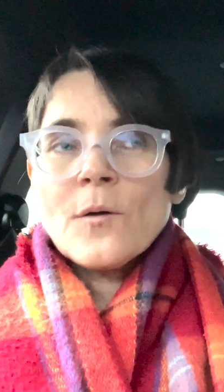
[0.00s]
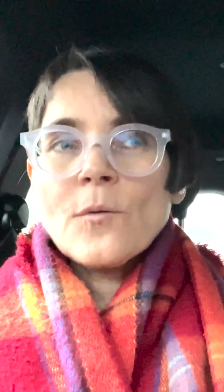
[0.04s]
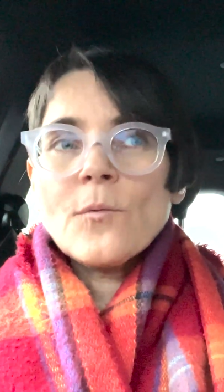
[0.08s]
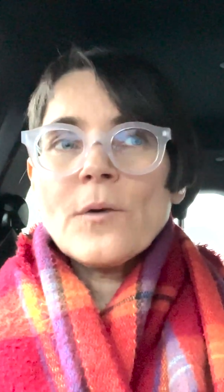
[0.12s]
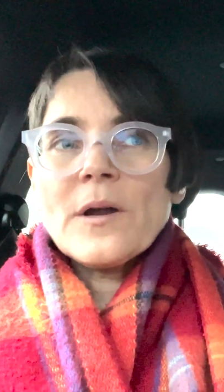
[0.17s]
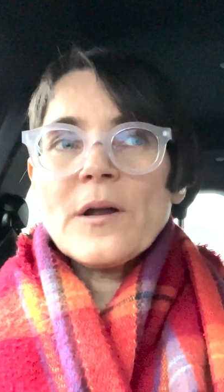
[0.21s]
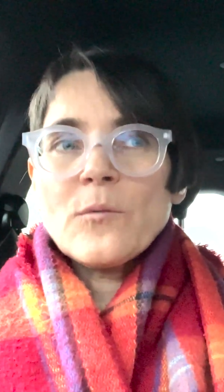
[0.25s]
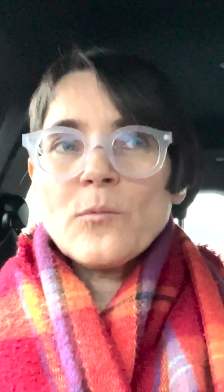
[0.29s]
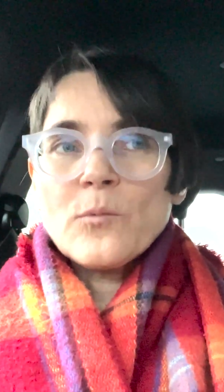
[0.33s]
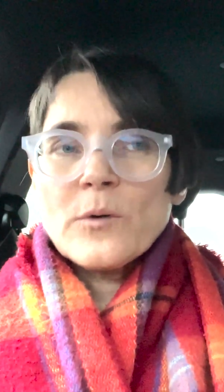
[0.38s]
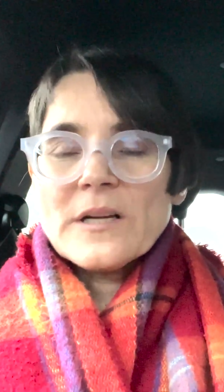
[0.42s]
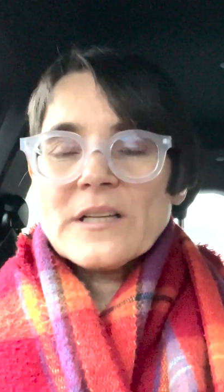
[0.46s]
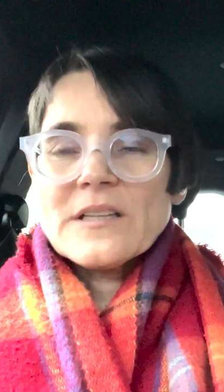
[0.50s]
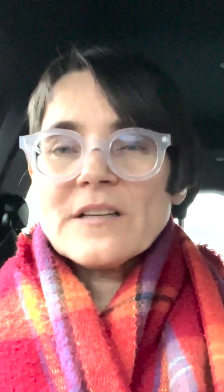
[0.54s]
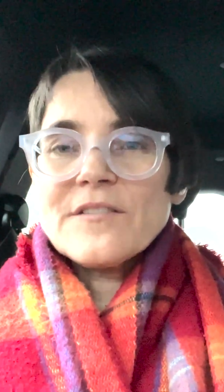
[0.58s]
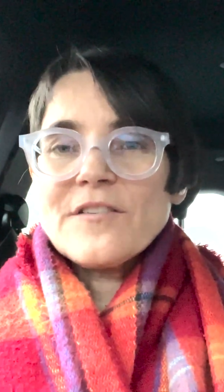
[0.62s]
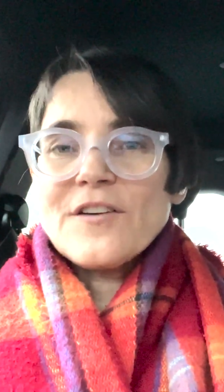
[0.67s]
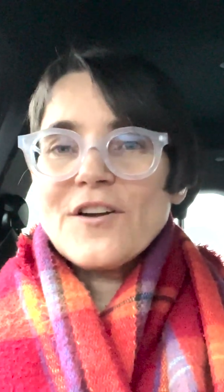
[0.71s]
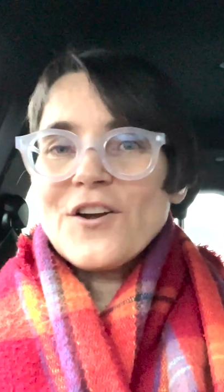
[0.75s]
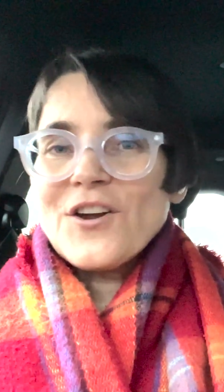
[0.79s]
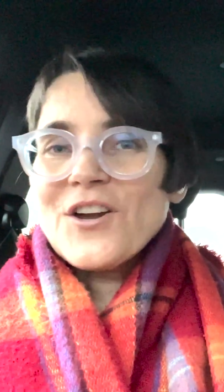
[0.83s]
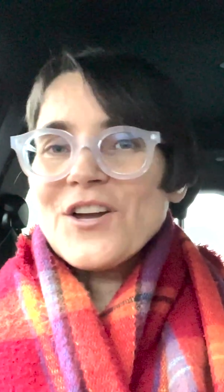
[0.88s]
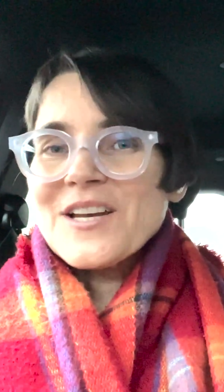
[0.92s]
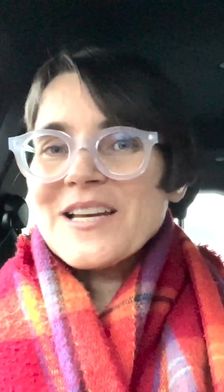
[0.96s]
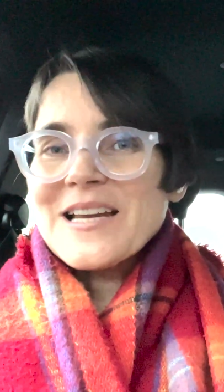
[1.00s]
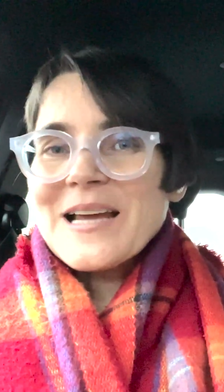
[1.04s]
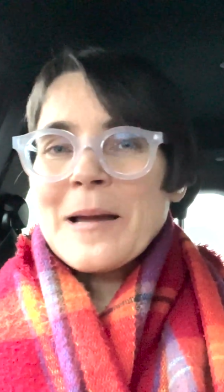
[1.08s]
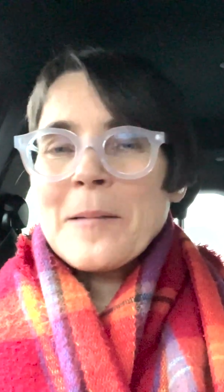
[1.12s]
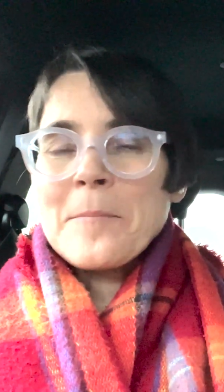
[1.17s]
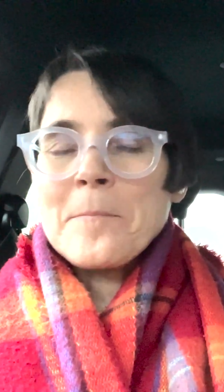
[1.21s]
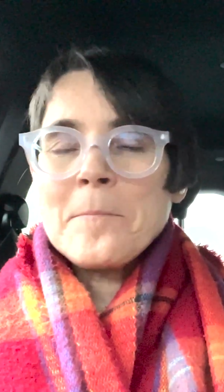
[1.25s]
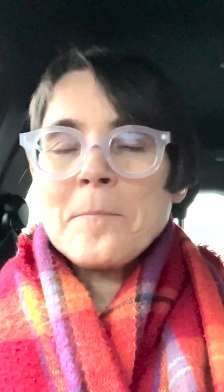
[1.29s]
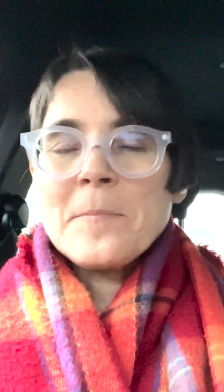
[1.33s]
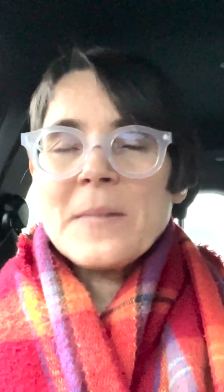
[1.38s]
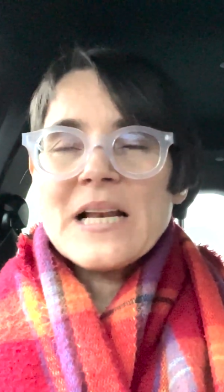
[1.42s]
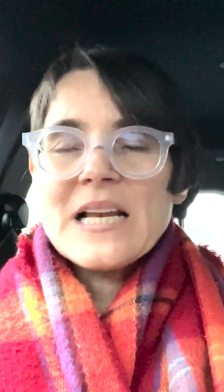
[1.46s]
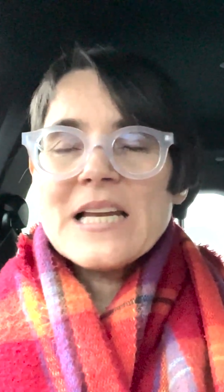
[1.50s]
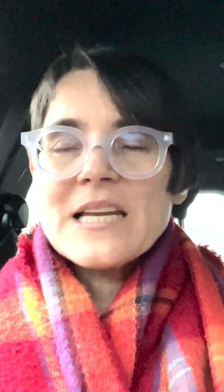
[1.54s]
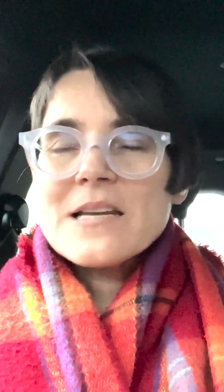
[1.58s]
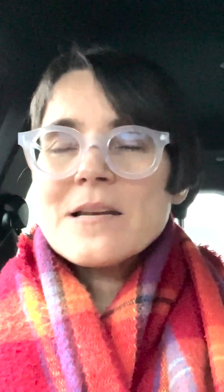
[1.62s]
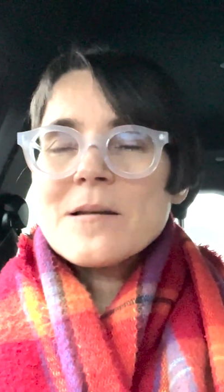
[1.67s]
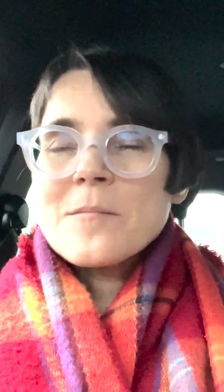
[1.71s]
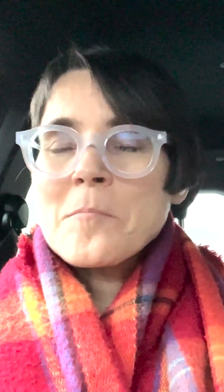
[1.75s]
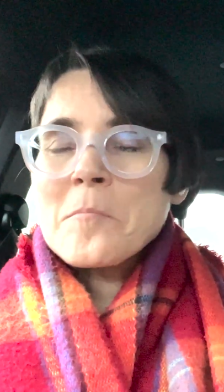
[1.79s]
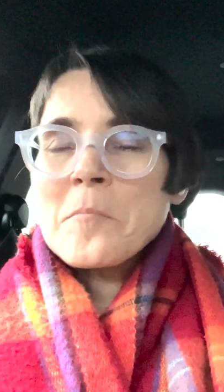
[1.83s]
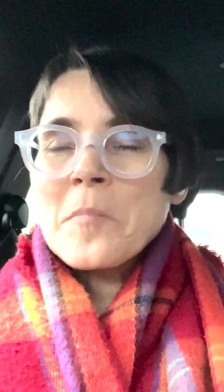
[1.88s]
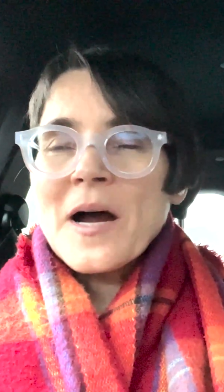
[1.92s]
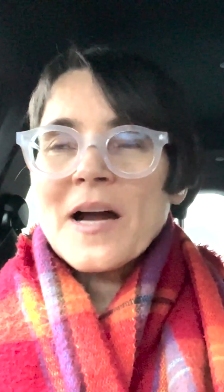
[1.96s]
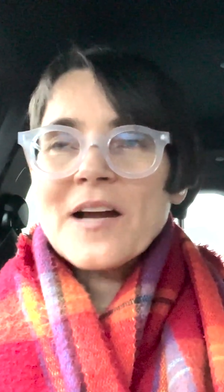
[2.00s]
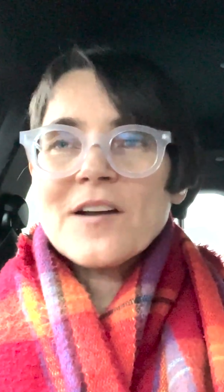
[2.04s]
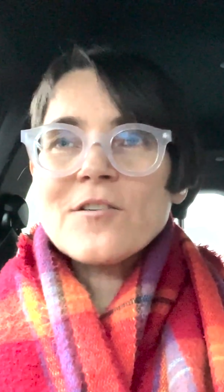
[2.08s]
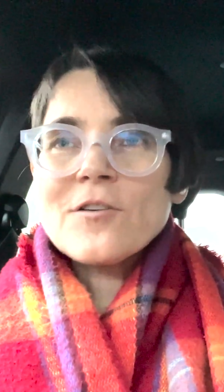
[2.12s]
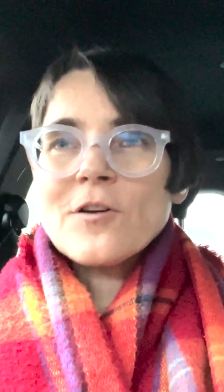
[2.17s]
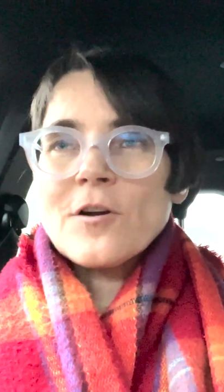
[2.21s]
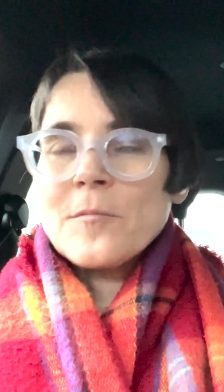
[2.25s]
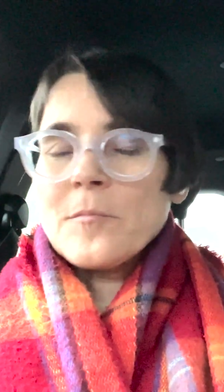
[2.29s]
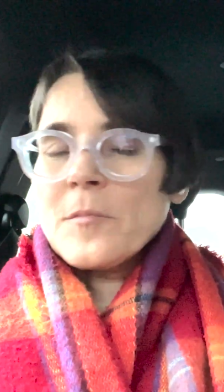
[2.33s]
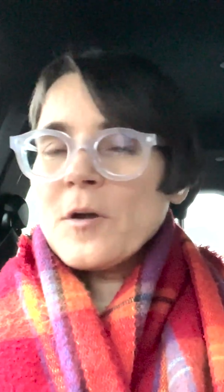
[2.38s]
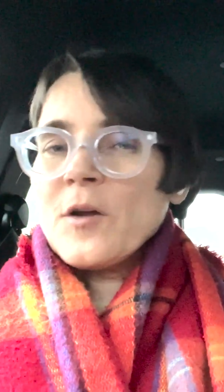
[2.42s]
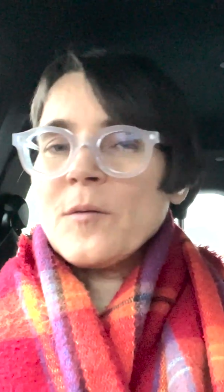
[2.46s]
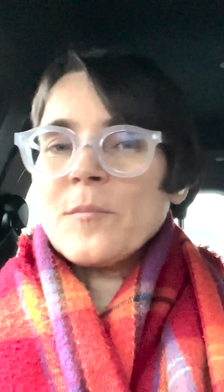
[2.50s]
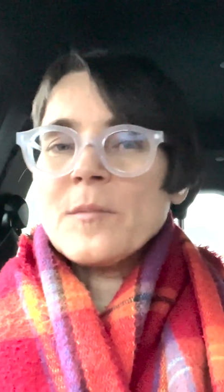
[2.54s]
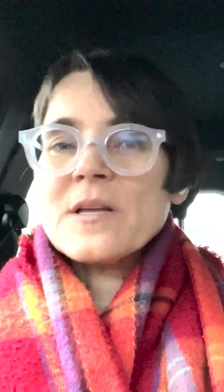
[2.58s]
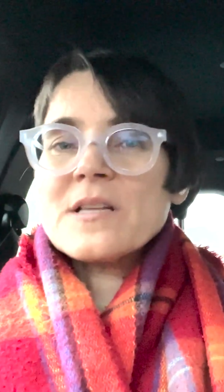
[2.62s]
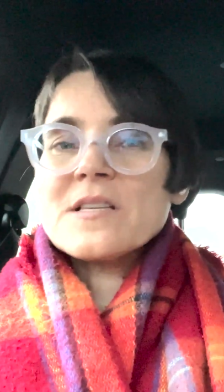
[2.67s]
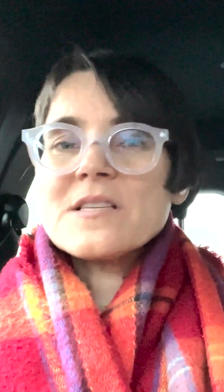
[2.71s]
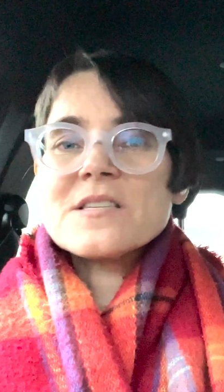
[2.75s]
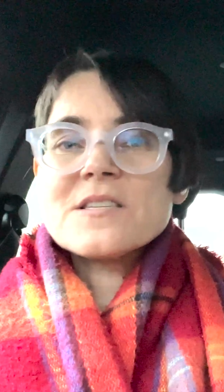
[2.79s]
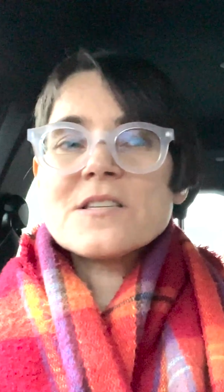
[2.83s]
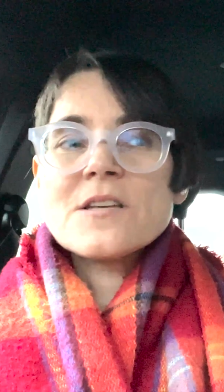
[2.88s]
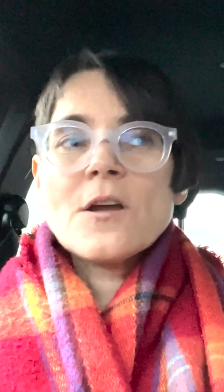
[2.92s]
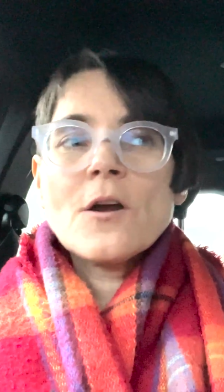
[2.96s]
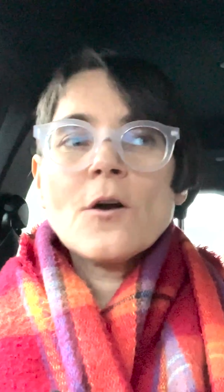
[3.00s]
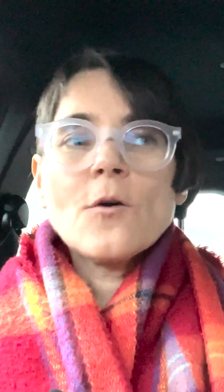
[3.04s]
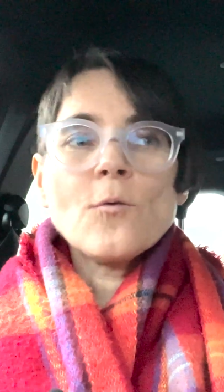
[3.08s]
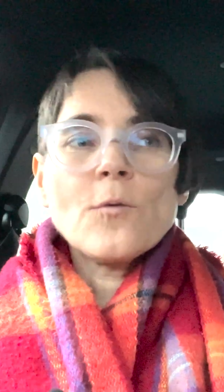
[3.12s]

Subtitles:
we will have heard a million micro moments